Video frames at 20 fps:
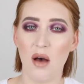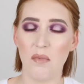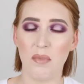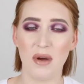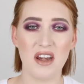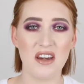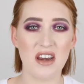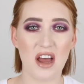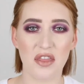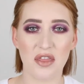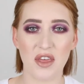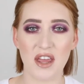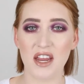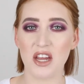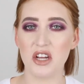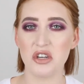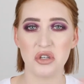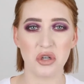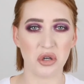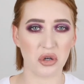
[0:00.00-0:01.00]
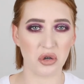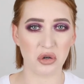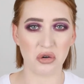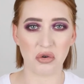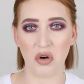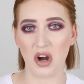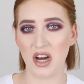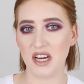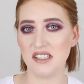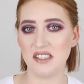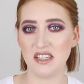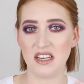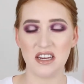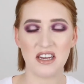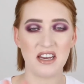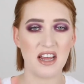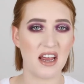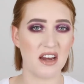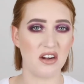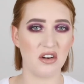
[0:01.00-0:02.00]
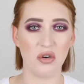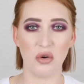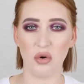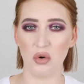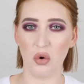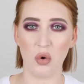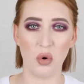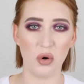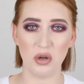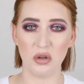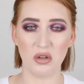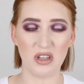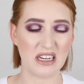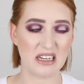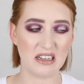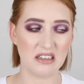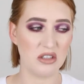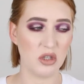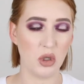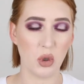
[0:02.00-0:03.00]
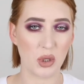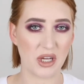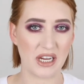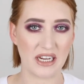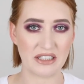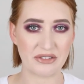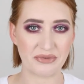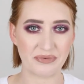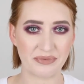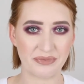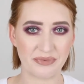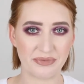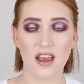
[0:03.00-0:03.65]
but nothing too crazy and oily looking.